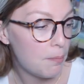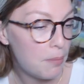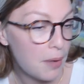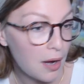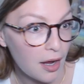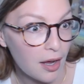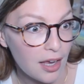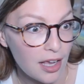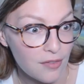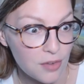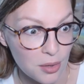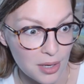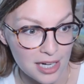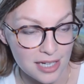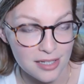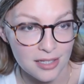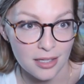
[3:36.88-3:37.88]
But if you're
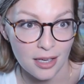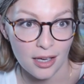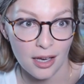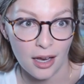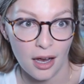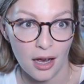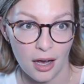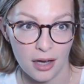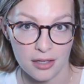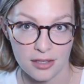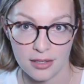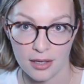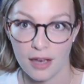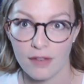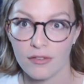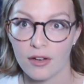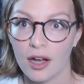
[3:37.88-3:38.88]
into hard
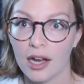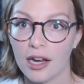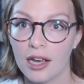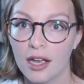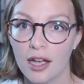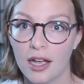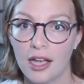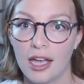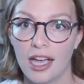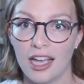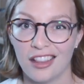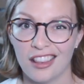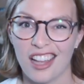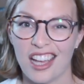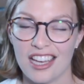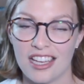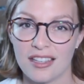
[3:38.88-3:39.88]
sci-fi and
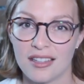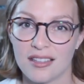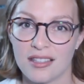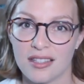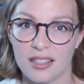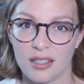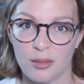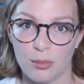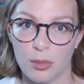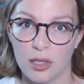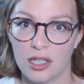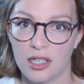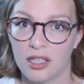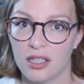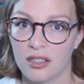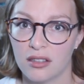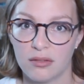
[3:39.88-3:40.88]
like some
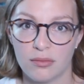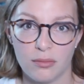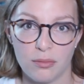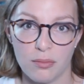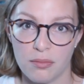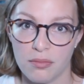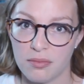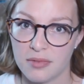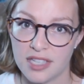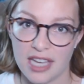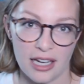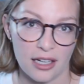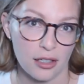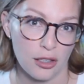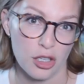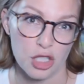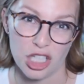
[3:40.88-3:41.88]

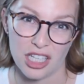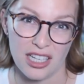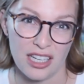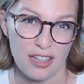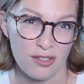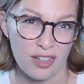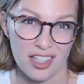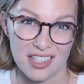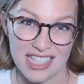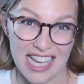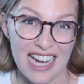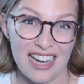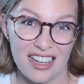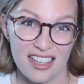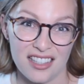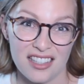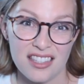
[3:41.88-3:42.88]
technologically advanced
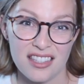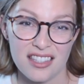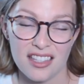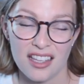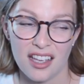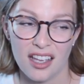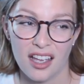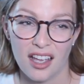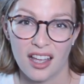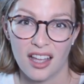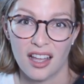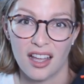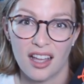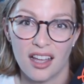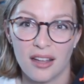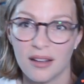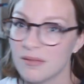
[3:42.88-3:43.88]
aliens,
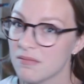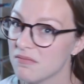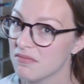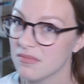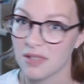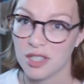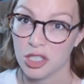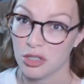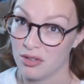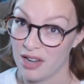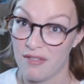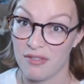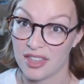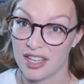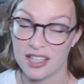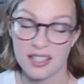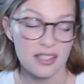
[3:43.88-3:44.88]
you'd
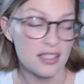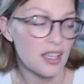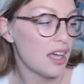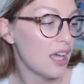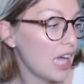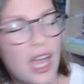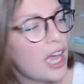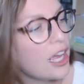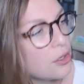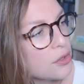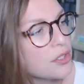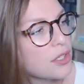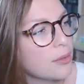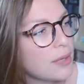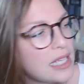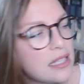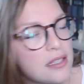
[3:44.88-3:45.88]
love this. It
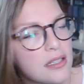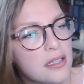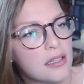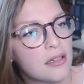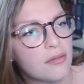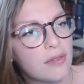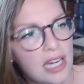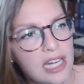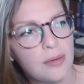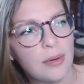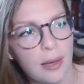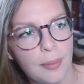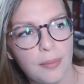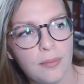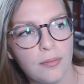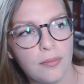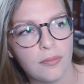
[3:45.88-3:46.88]
also is really
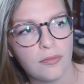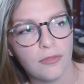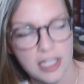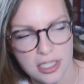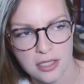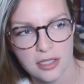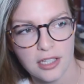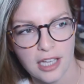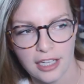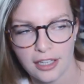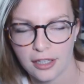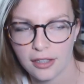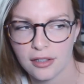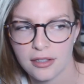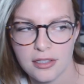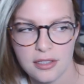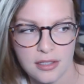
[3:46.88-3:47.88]
well written, and I
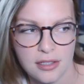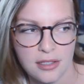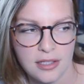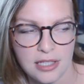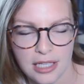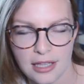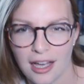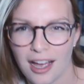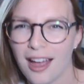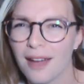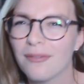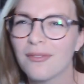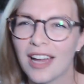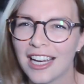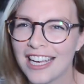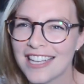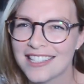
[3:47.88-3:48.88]
could see that.
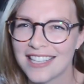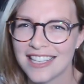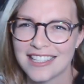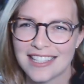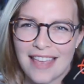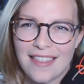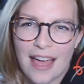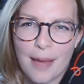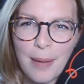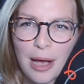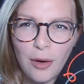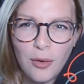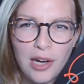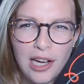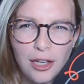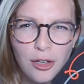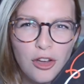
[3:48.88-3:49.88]
I guess I say that about
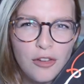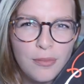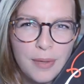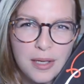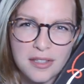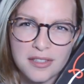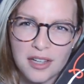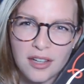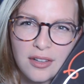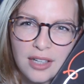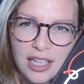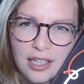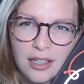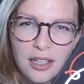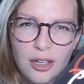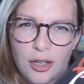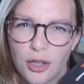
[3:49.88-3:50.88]
quite a lot of books, don't
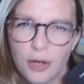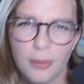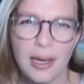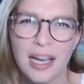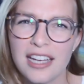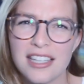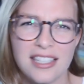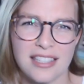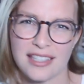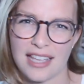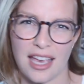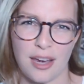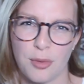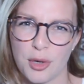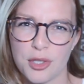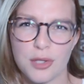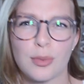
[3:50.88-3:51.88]
I? Who am I to
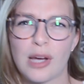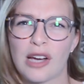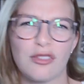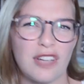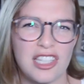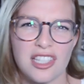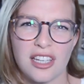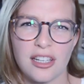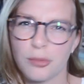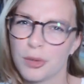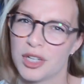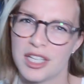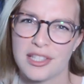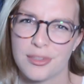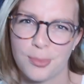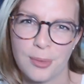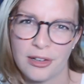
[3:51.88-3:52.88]
say what's well written and
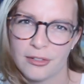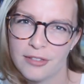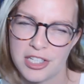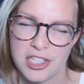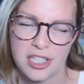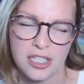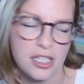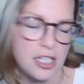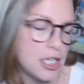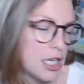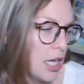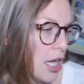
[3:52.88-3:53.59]
what isn't well written?